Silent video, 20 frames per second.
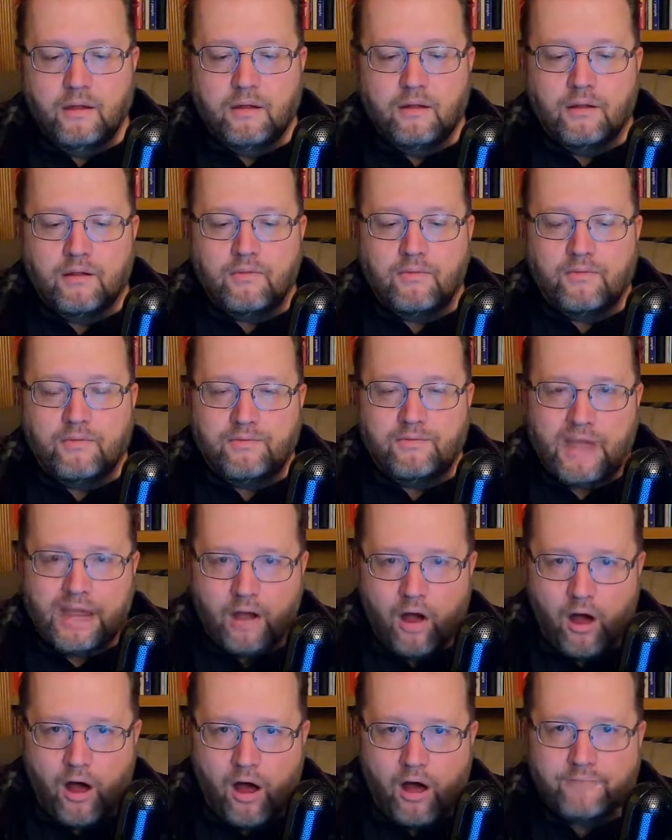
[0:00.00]
They
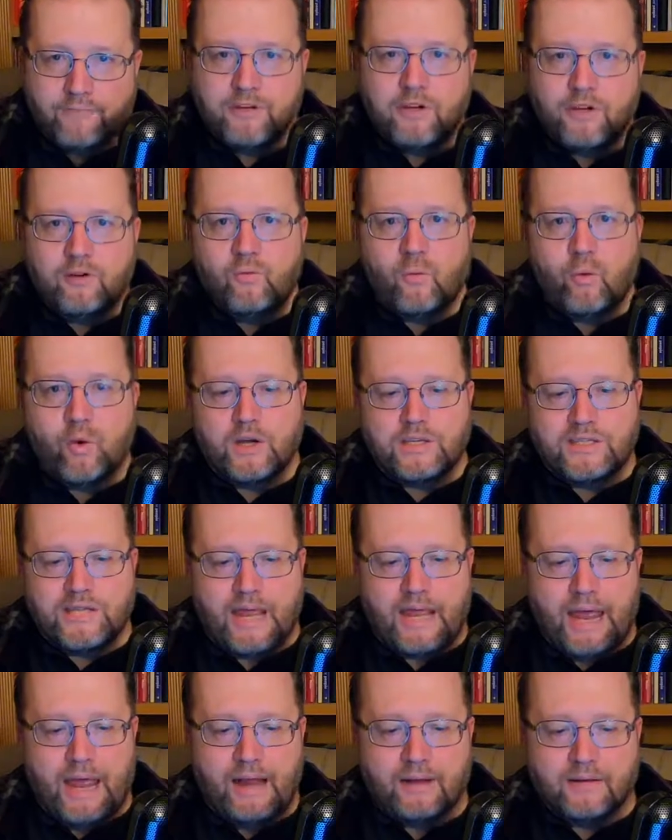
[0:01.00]
often were
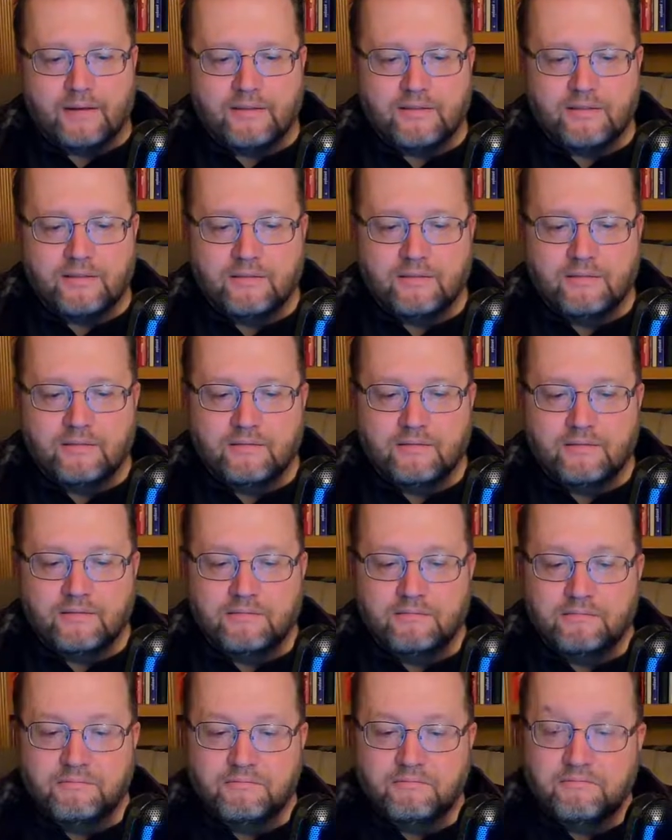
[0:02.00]
attacked
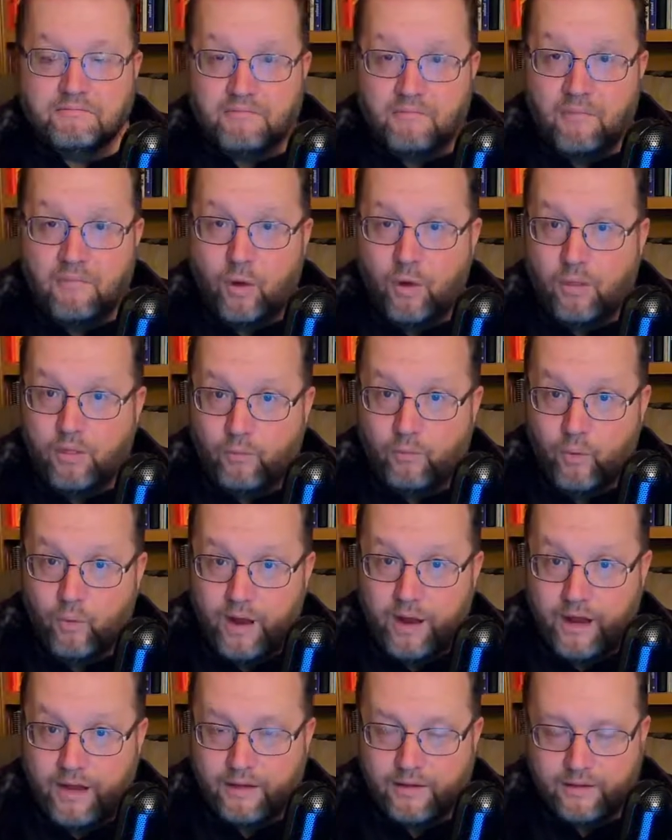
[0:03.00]
on the
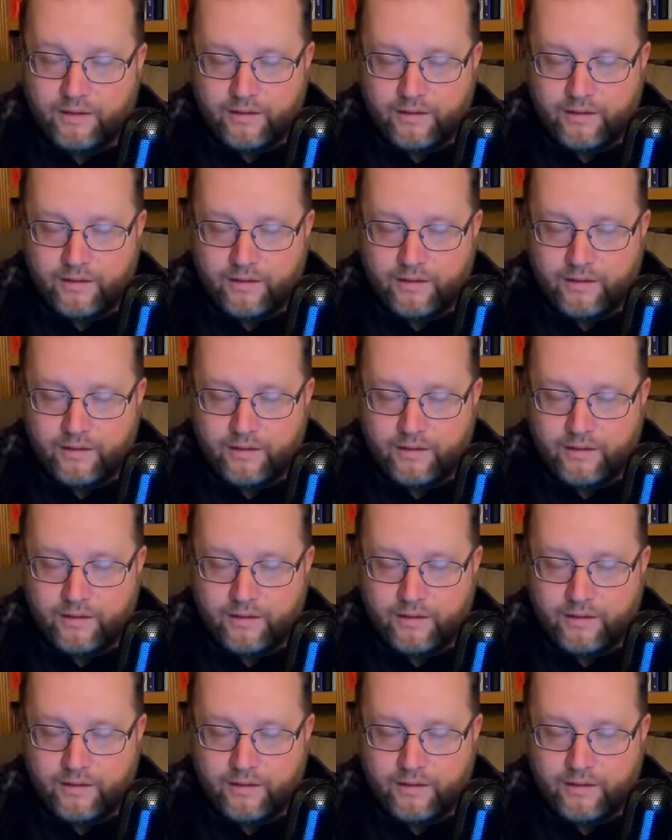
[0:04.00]
way.